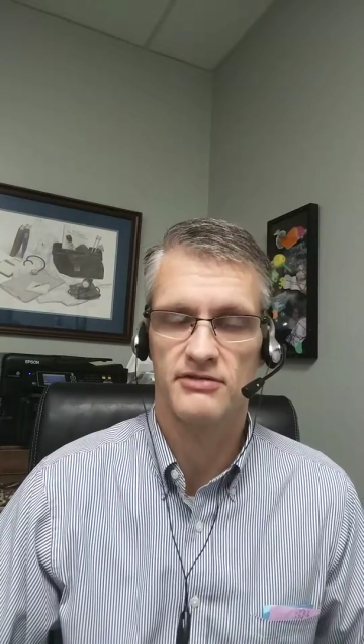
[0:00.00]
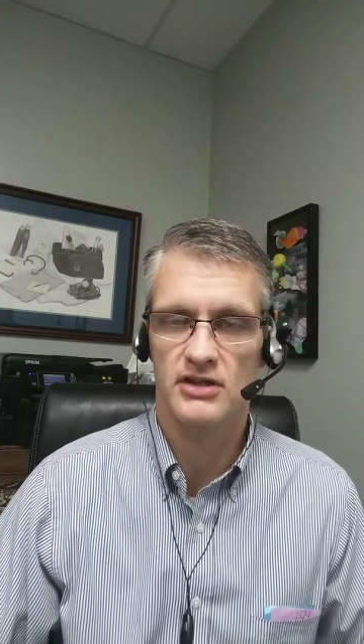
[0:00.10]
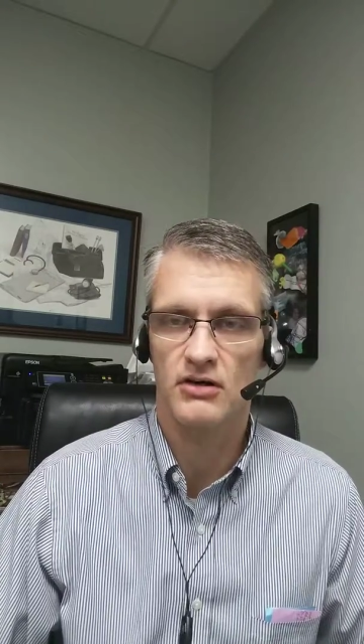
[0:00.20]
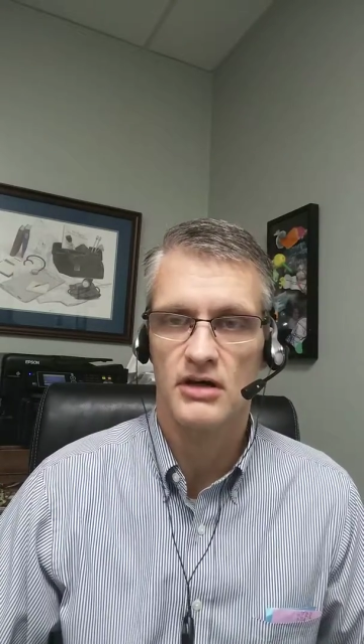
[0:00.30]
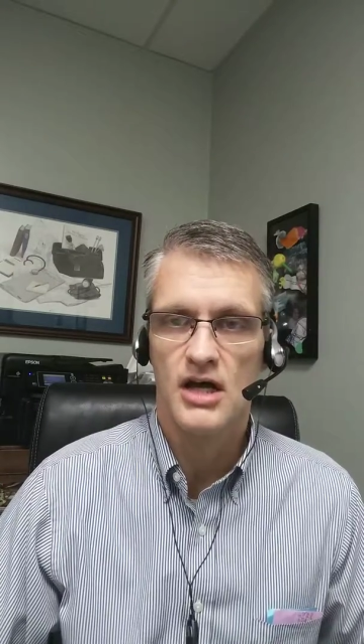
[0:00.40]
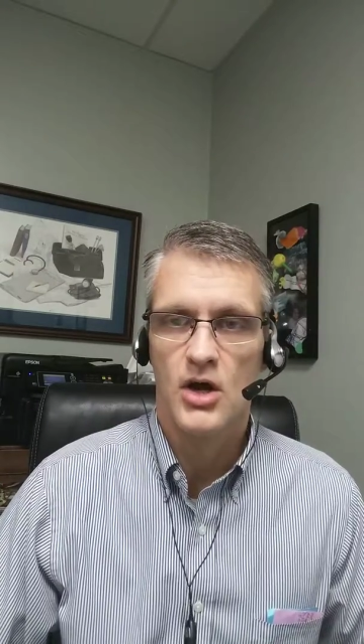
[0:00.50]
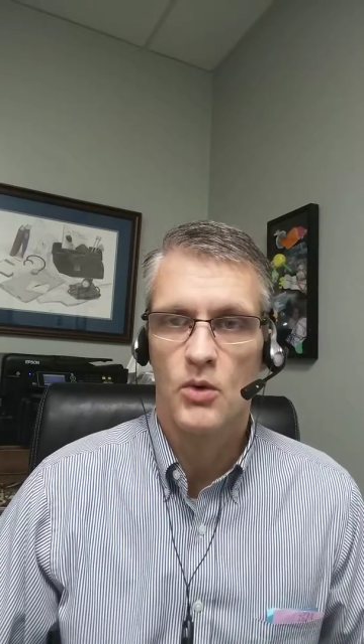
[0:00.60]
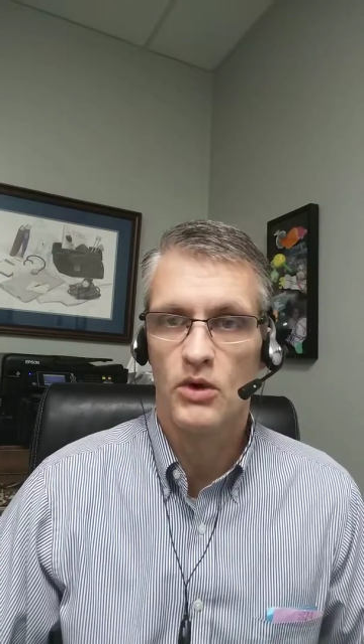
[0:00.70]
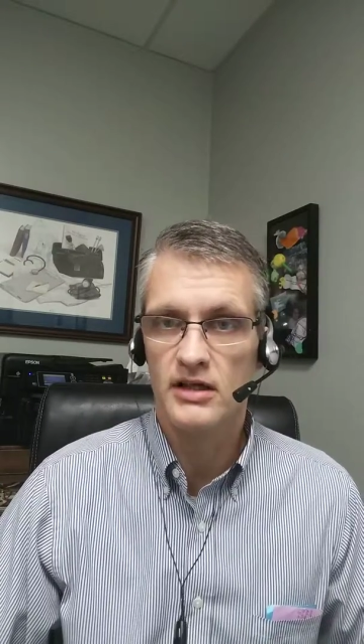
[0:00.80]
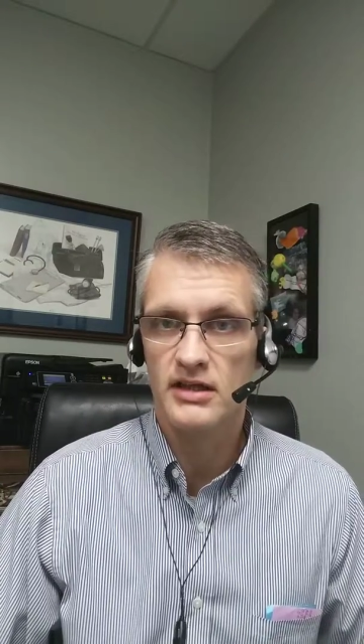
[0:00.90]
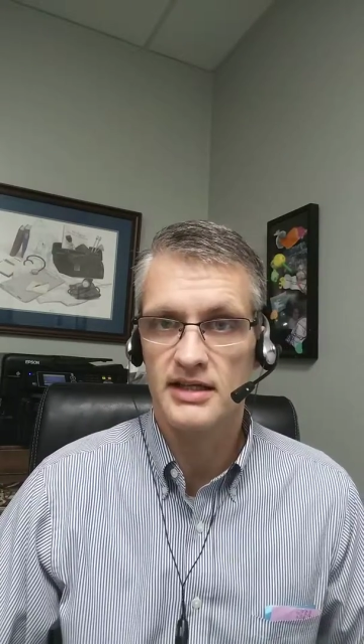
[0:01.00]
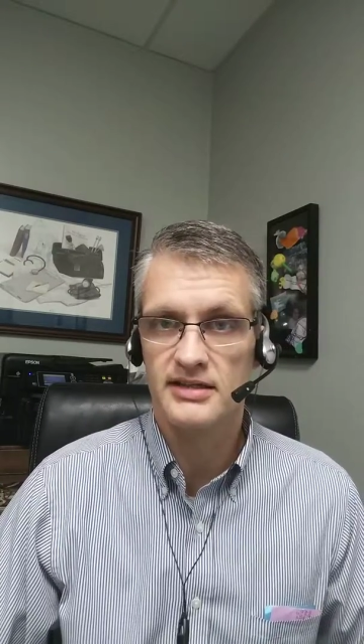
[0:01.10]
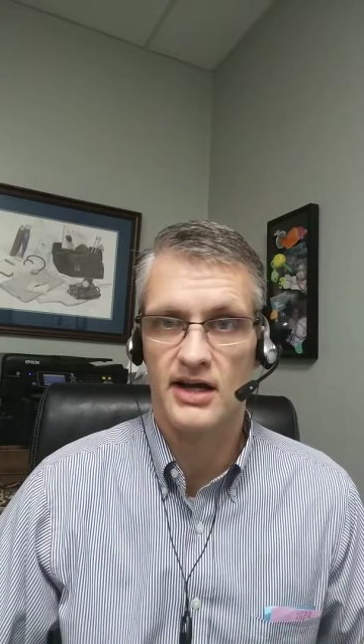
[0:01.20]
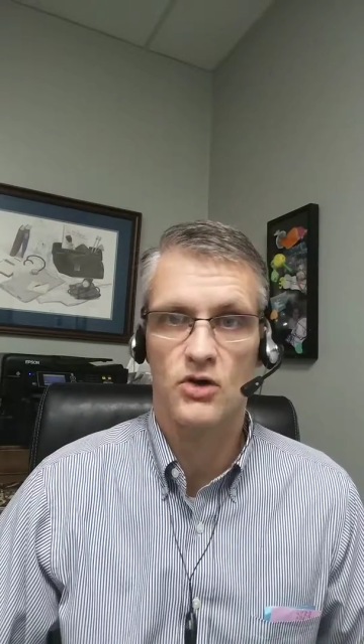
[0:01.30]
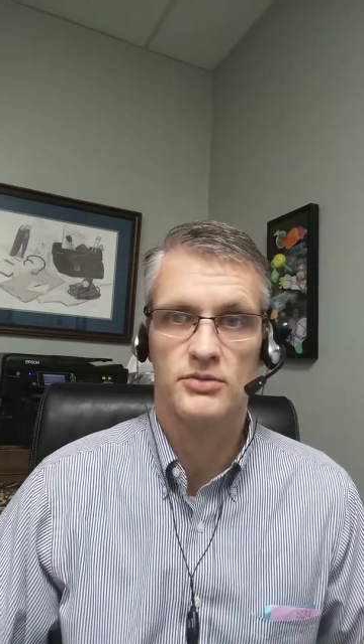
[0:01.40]
So, one of the
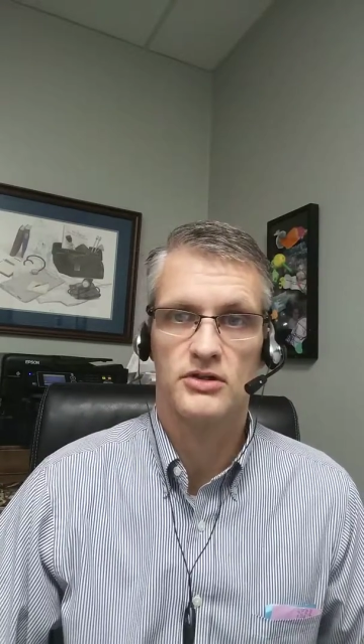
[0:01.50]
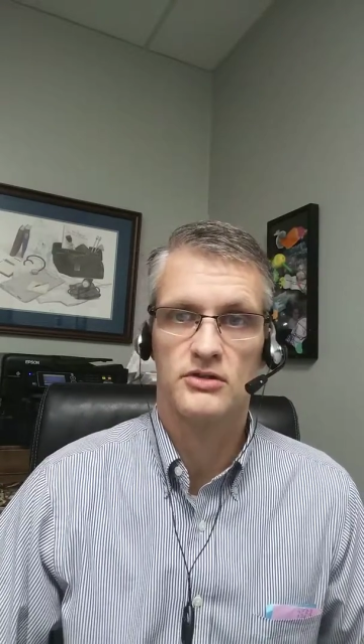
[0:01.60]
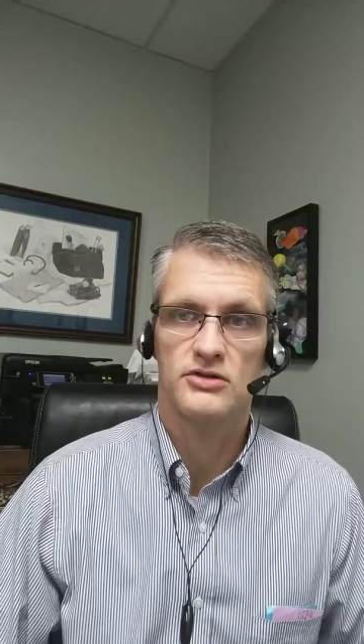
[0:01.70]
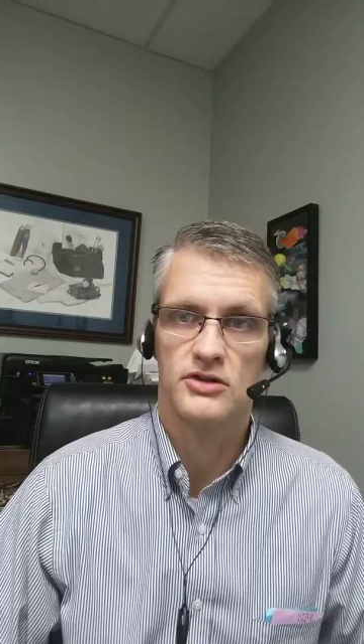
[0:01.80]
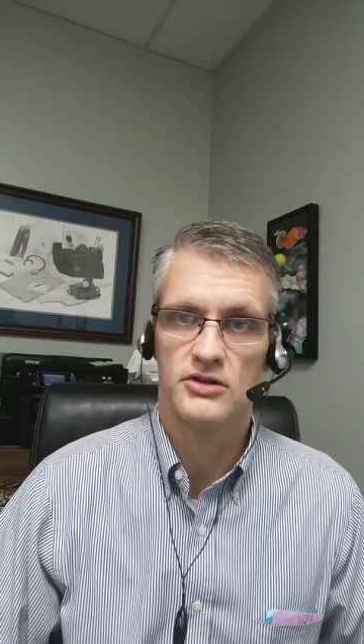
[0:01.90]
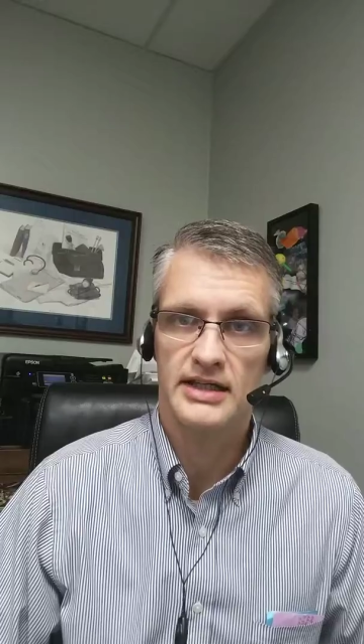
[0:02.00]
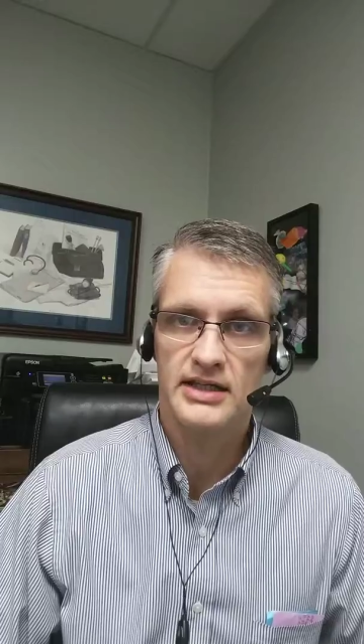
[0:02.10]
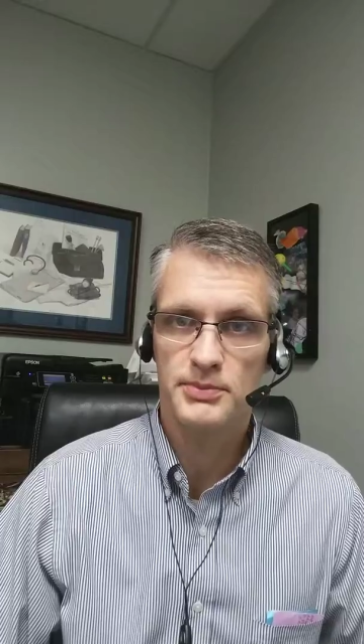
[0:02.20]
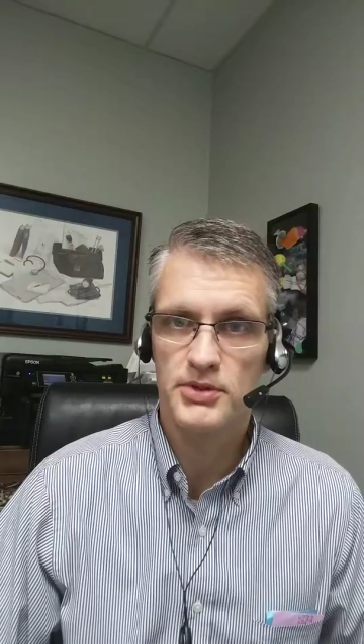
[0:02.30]
things I hope to do soon is